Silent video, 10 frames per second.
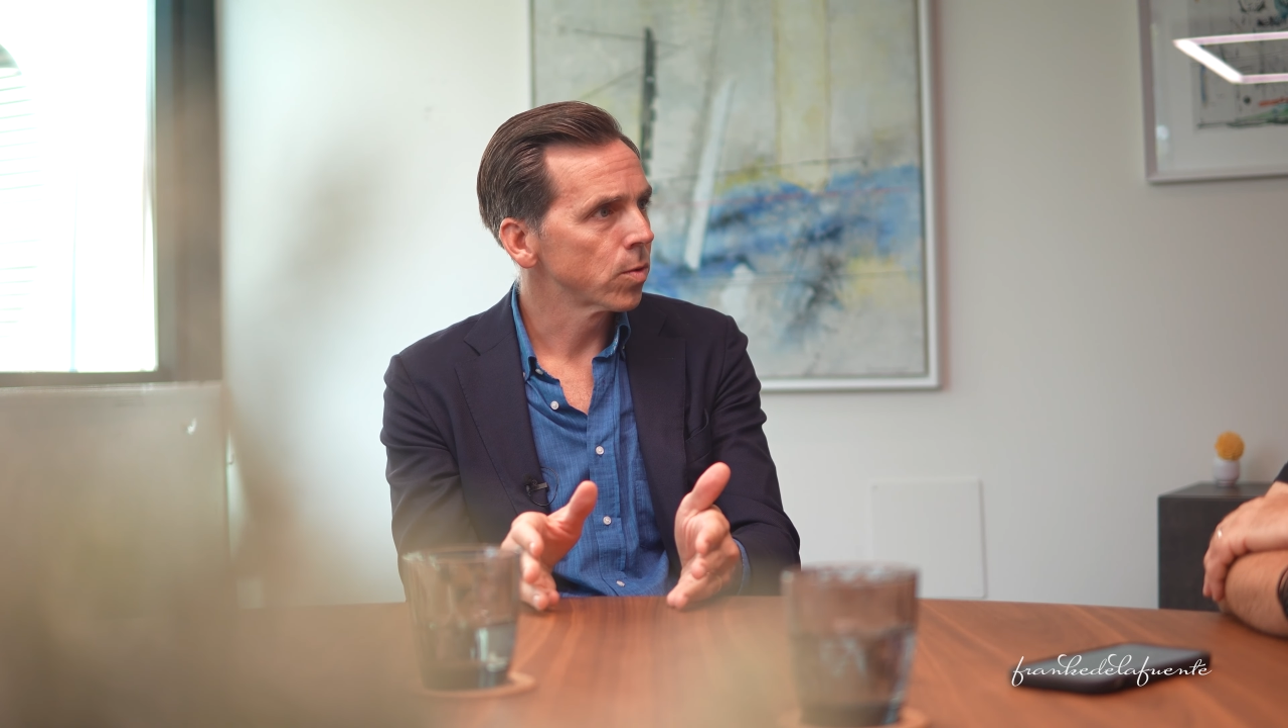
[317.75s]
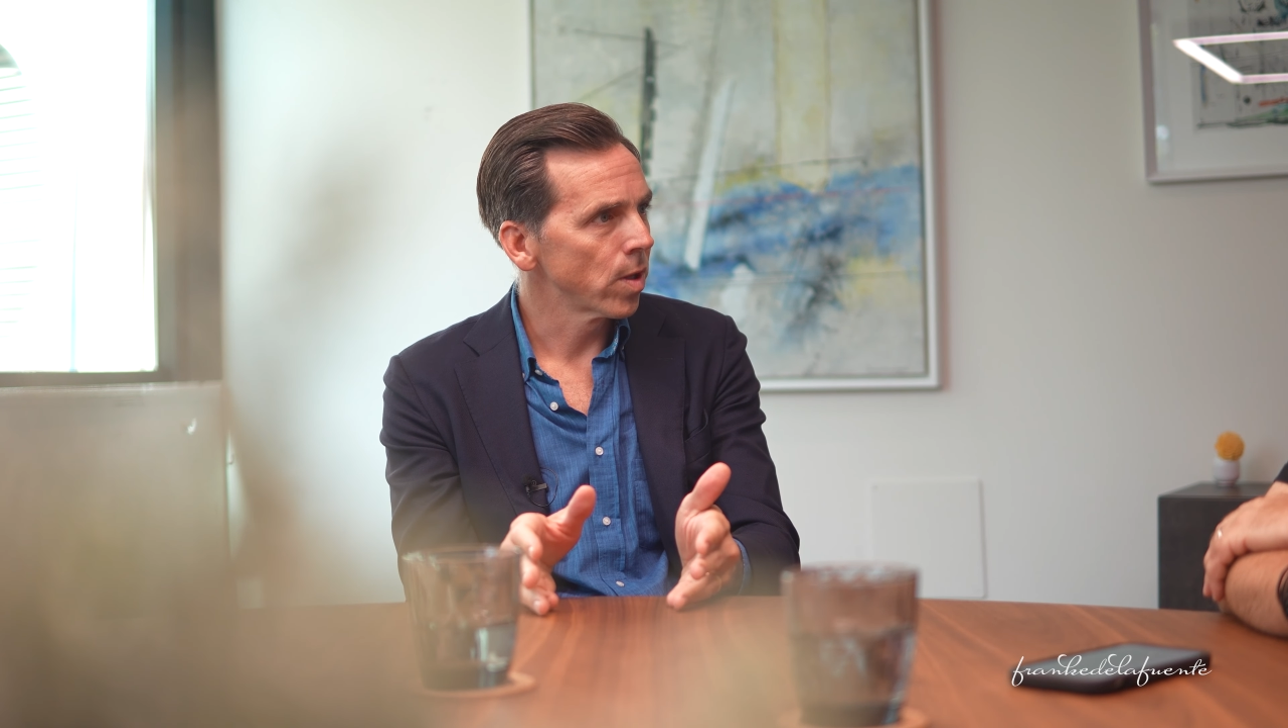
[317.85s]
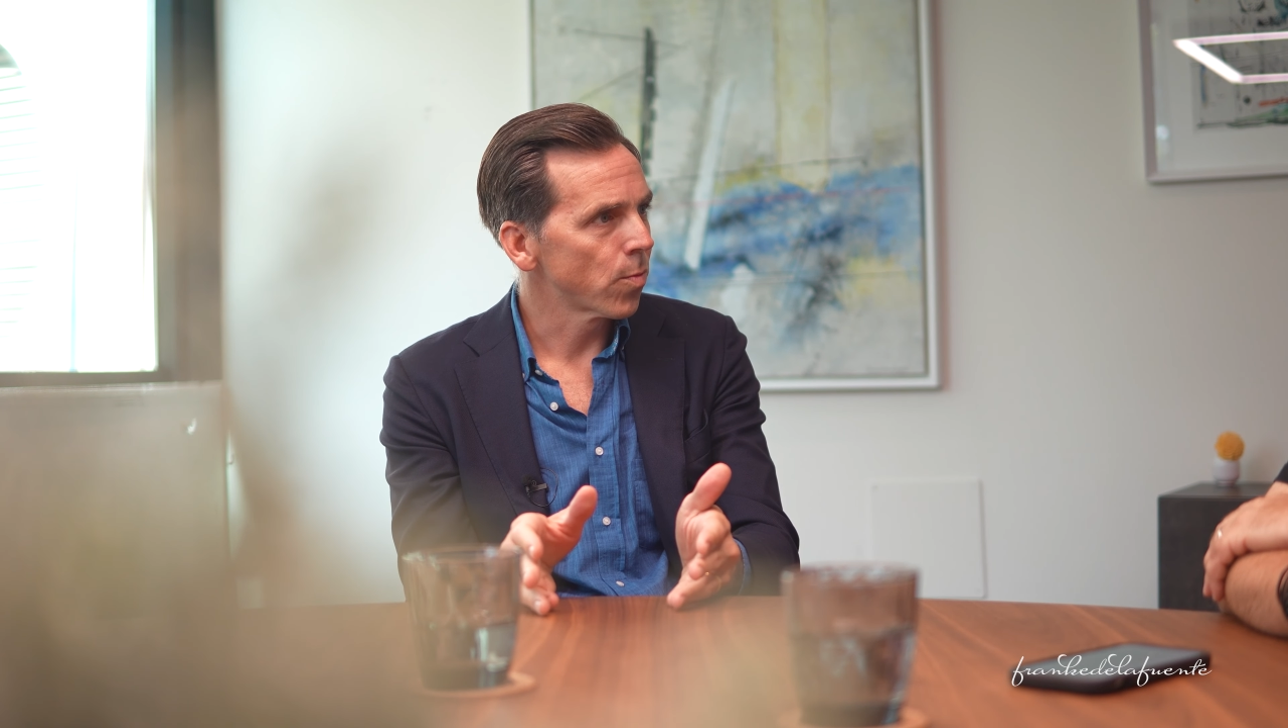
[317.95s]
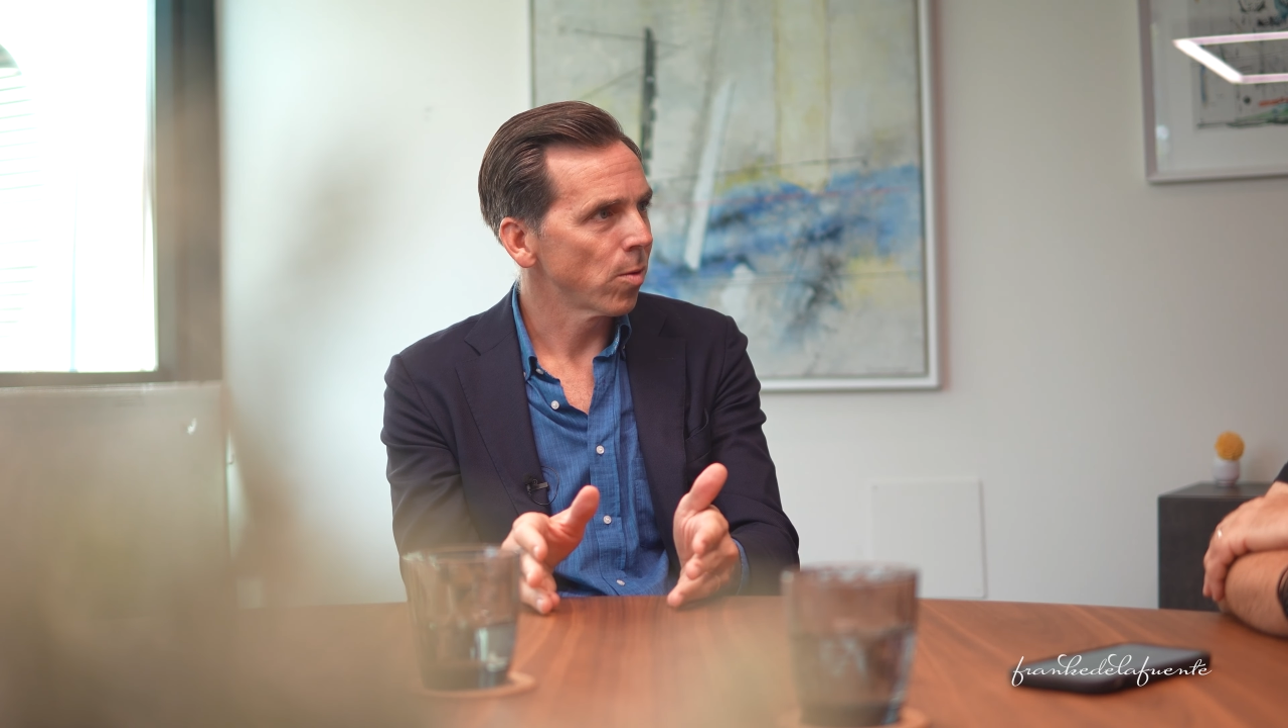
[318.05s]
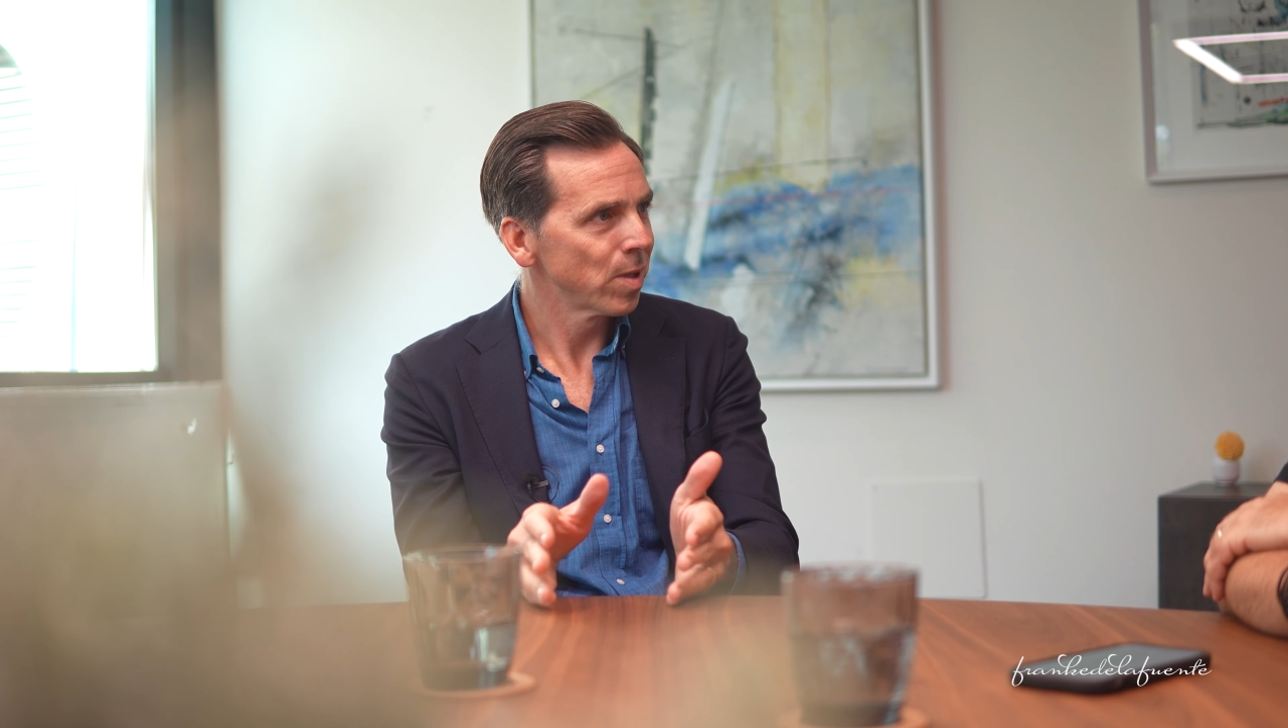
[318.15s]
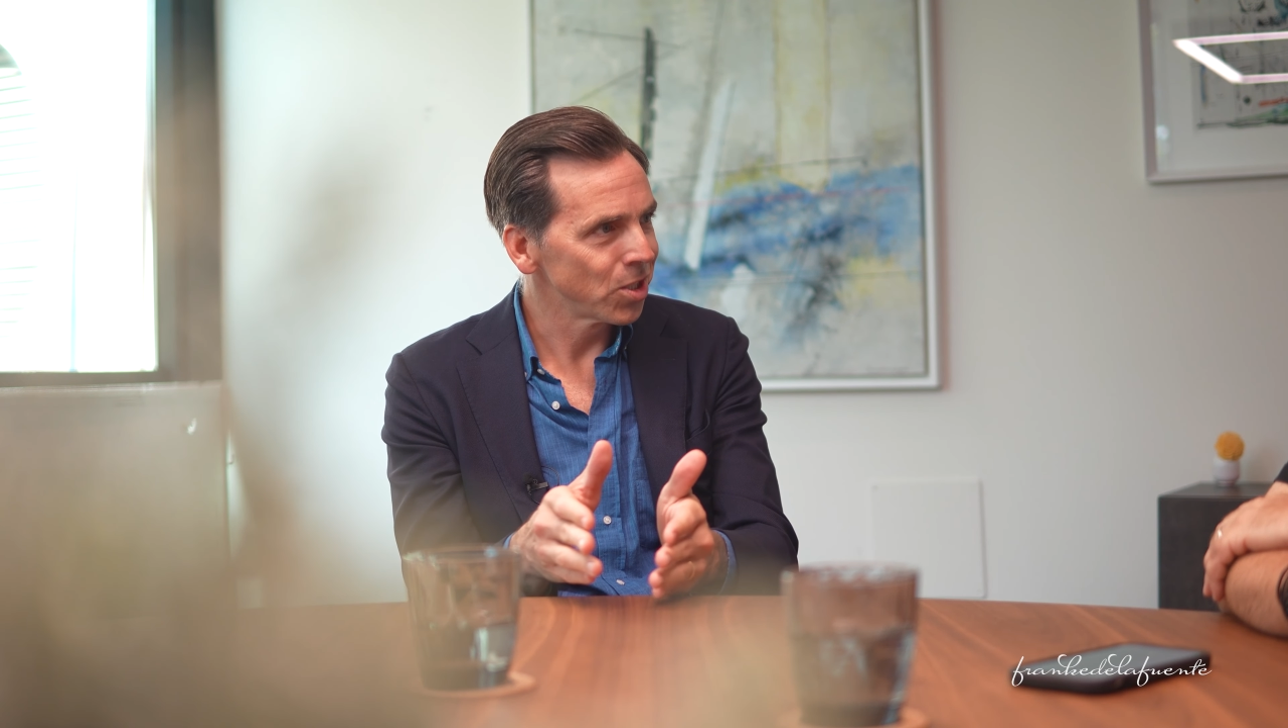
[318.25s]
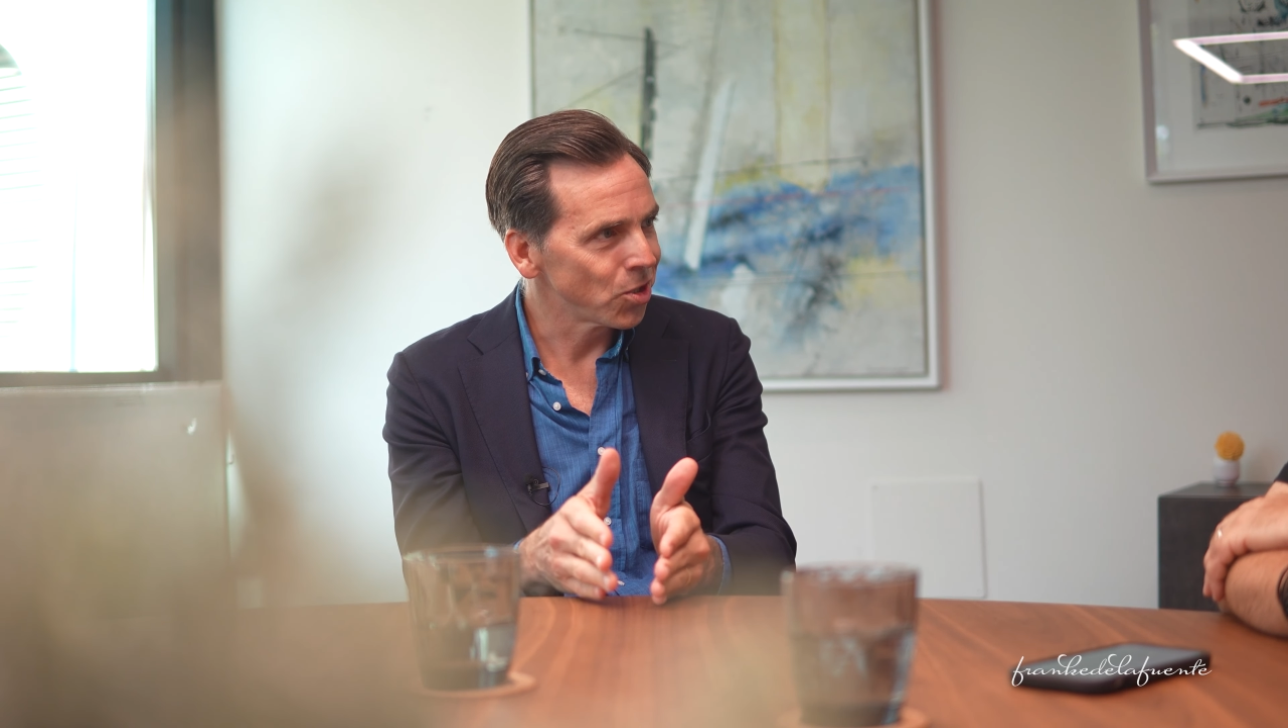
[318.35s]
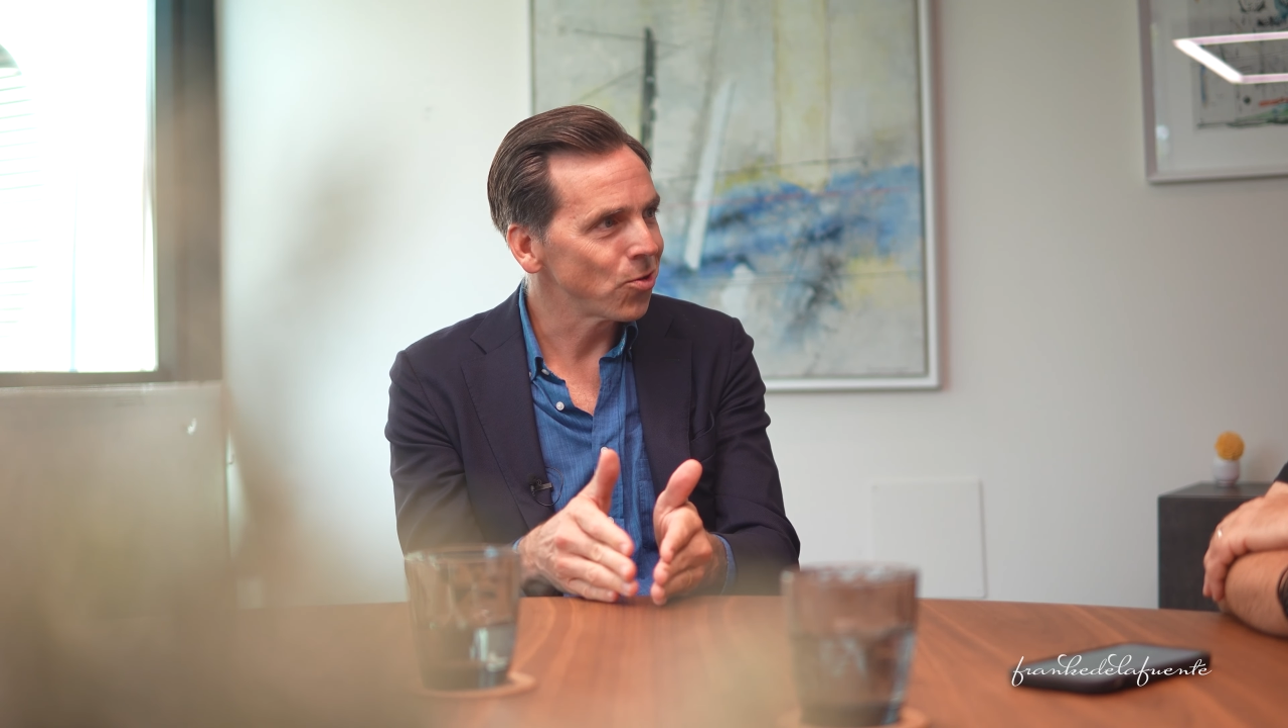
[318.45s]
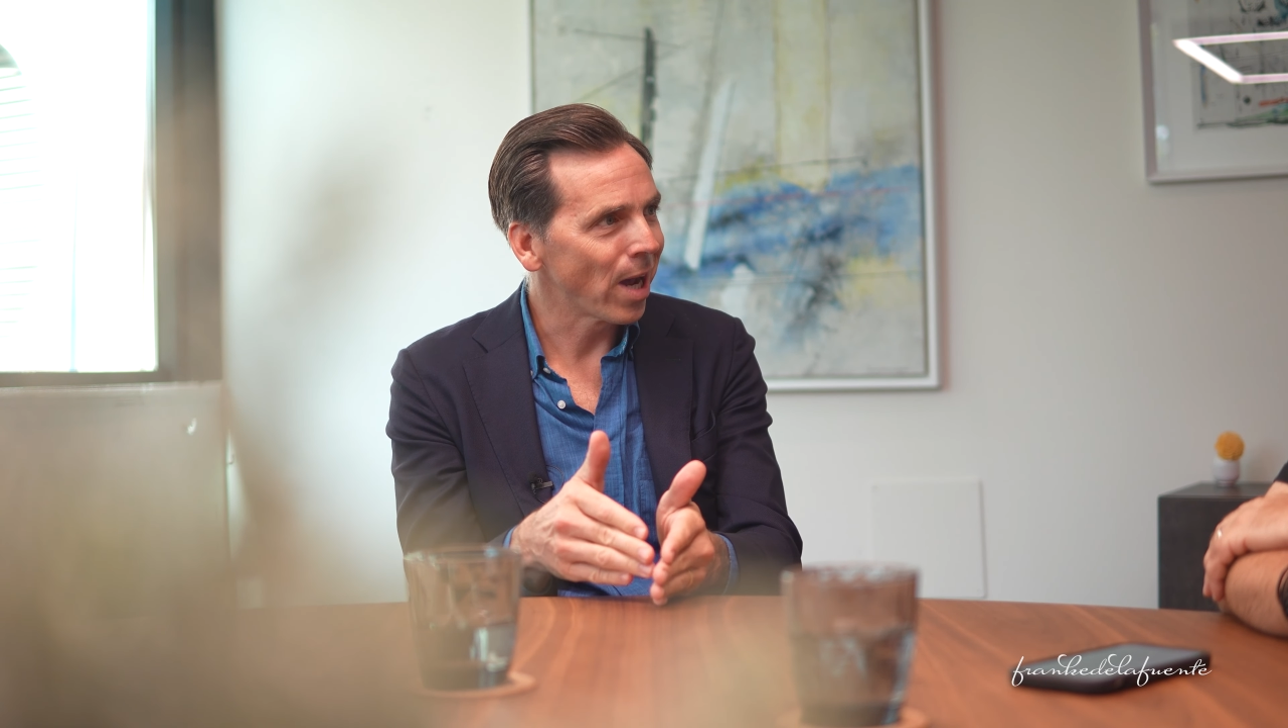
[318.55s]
with property? You